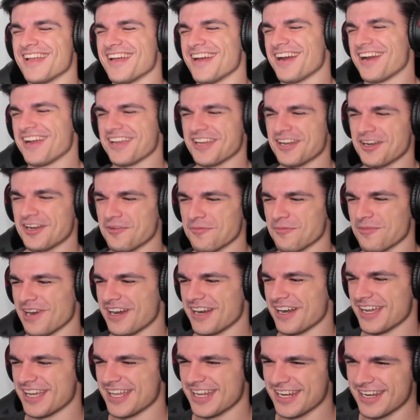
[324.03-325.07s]
I'm taking this
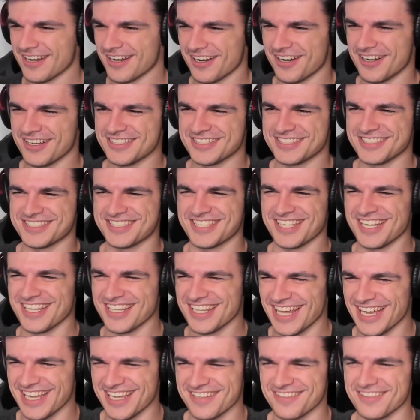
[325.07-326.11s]
shit home. Or are you just gonna
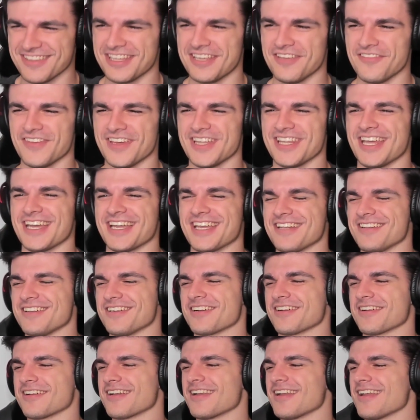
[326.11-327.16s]
like leave it? Like, I don't know.
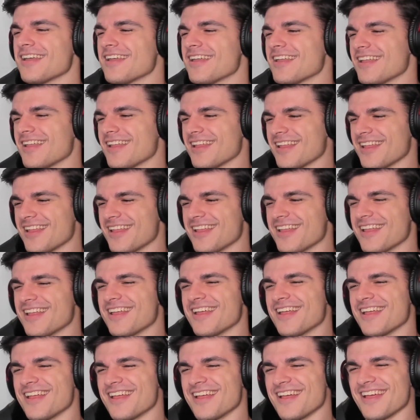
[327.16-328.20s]
It's, it's in my, it's in my
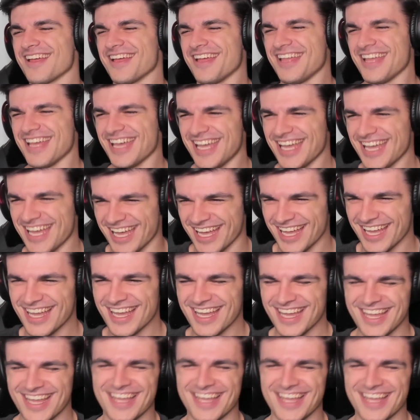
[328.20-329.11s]
suitcase, so I don't know.